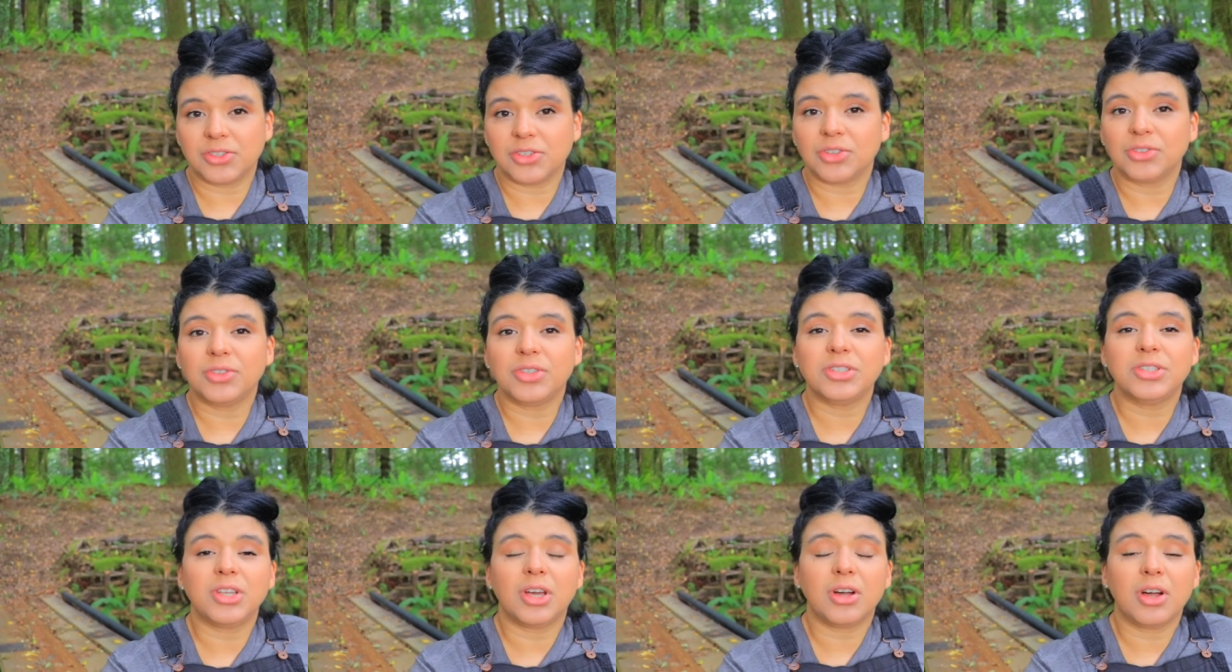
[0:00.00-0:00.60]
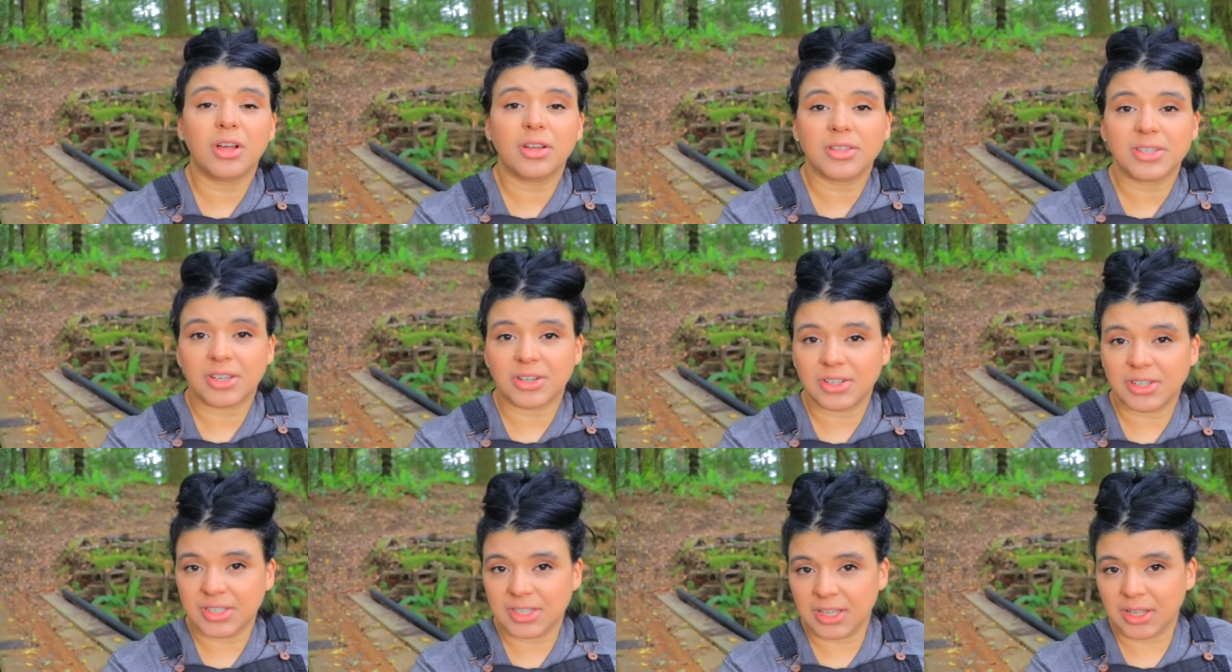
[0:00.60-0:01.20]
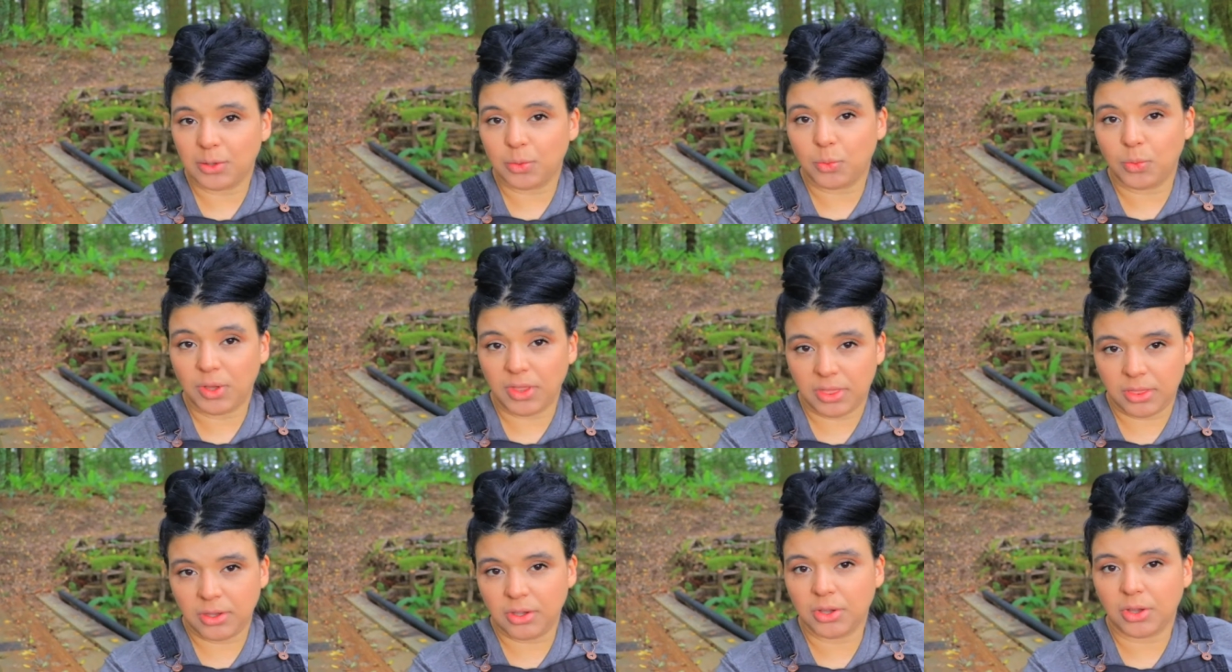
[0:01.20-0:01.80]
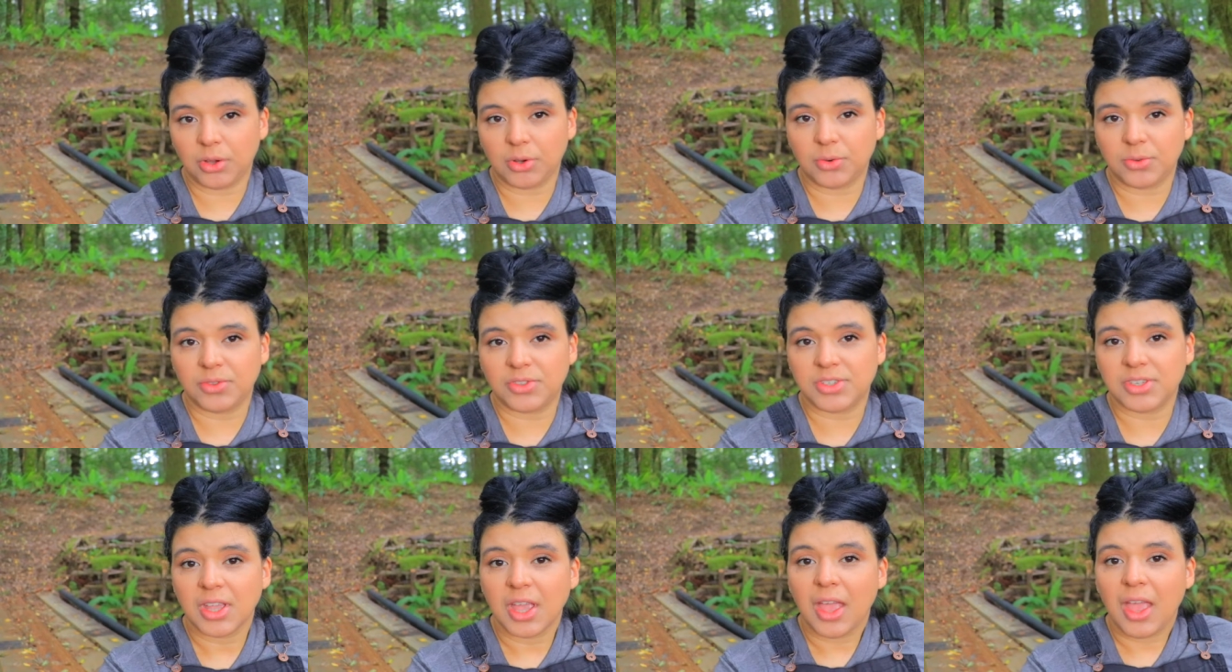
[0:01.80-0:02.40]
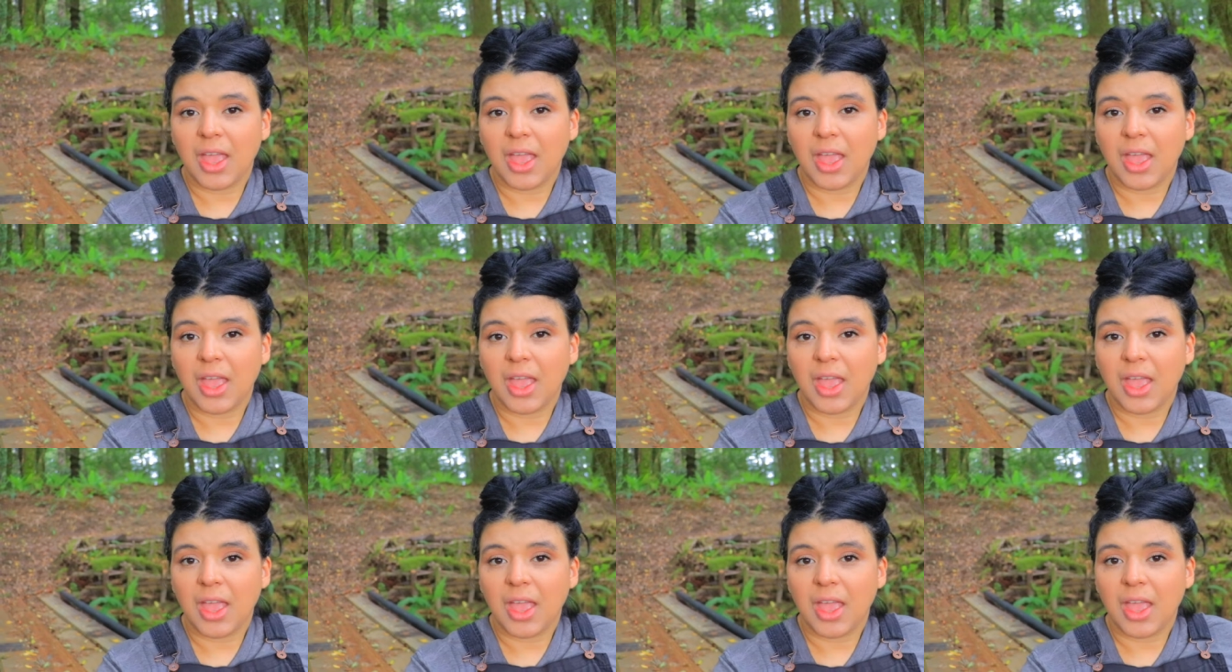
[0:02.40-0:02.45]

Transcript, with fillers: So the dogs are still with the goats